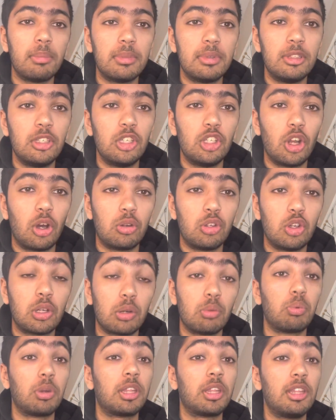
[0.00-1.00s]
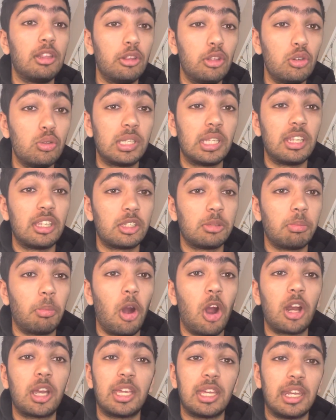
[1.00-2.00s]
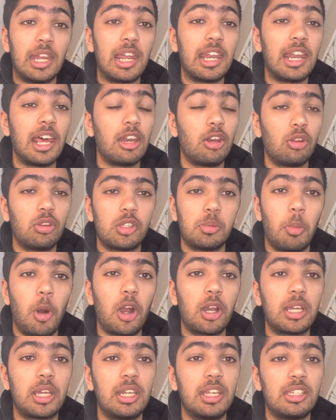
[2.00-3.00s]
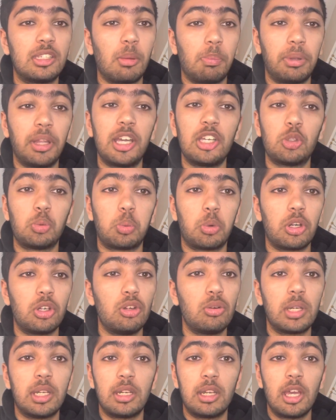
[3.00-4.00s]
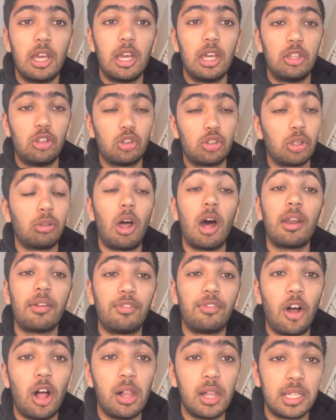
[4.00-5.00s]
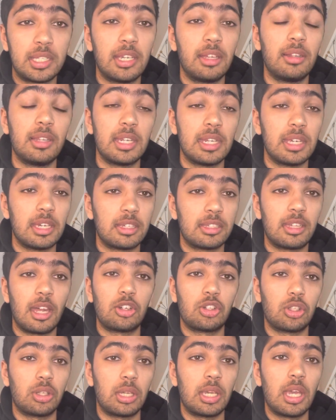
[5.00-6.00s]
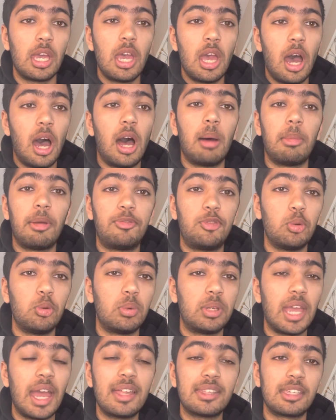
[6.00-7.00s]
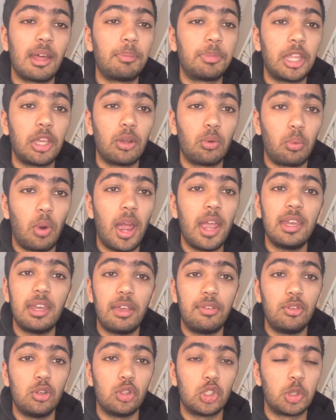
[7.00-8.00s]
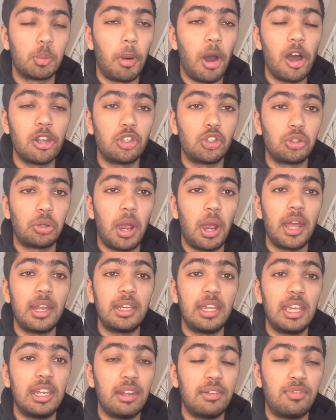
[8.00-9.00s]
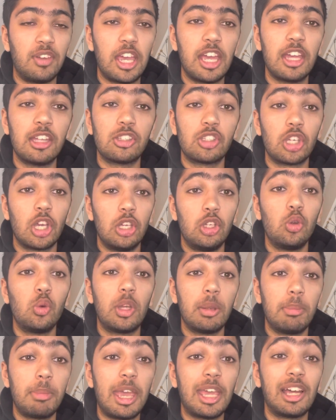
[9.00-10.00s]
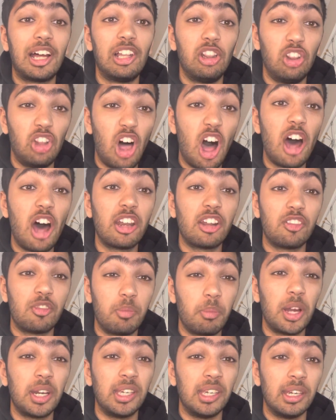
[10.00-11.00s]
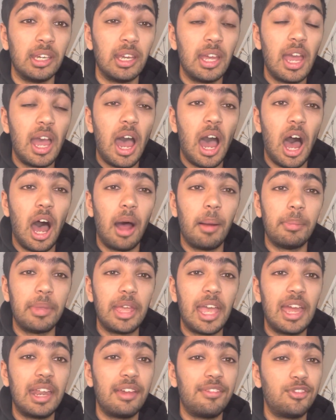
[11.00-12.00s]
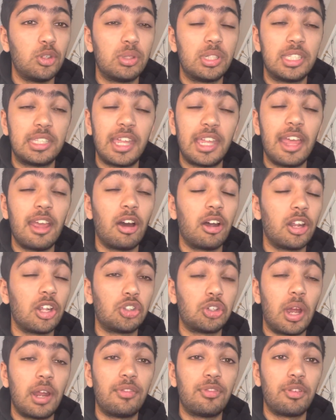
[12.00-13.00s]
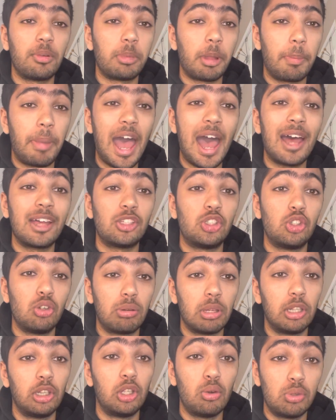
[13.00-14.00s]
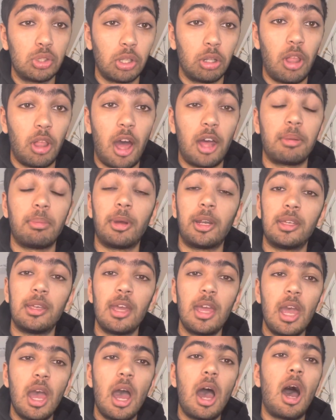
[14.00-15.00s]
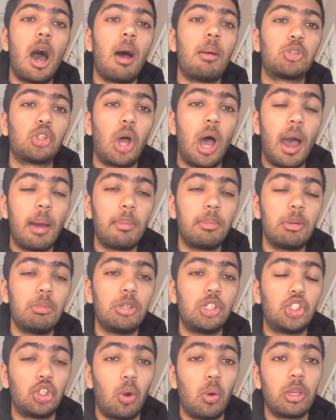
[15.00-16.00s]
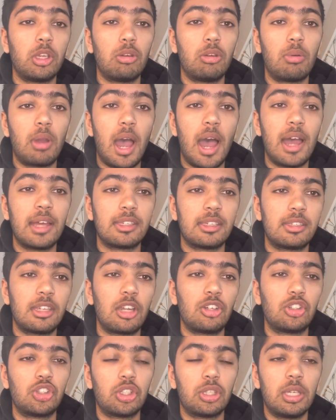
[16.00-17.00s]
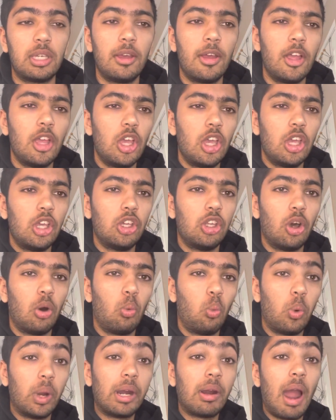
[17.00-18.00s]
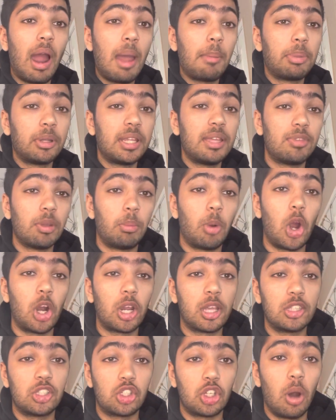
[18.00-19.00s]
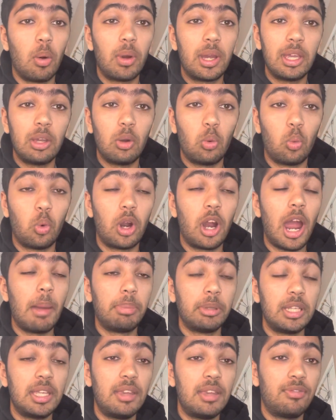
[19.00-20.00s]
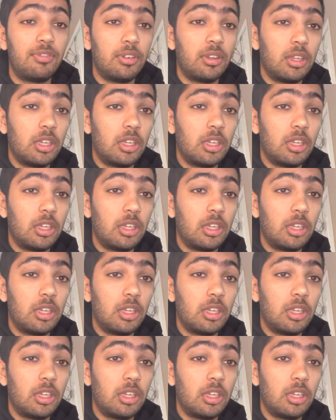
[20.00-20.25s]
you can really lose in this market. And I know this market is a place where there's a lot of volatility essentially. If you get something right, if you spot a trend in advance, you can make a lot of money. And if you stay on a trend from the past, you can lose a lot of money. So I'm going to be showing you guys essentially, where I believe the market's going, where I believe